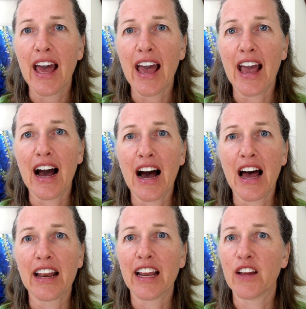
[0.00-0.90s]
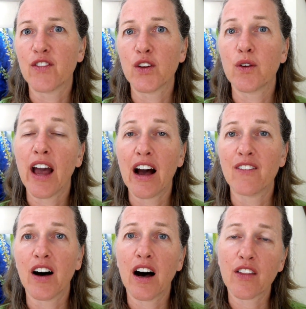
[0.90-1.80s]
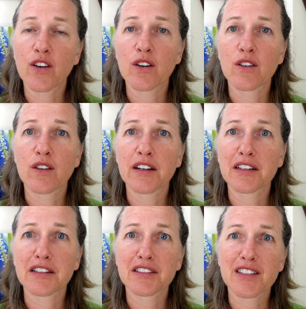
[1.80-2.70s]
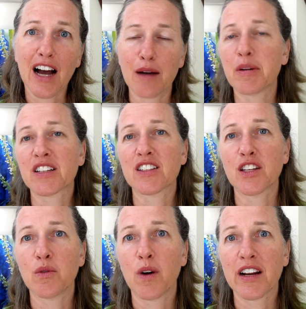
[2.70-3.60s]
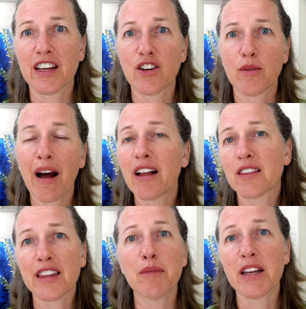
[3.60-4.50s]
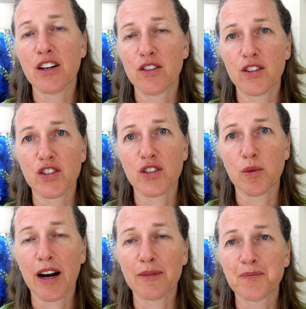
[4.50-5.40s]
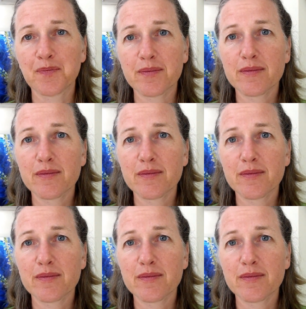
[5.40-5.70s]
And if you have other topics that you want to hear about, let me know those as well.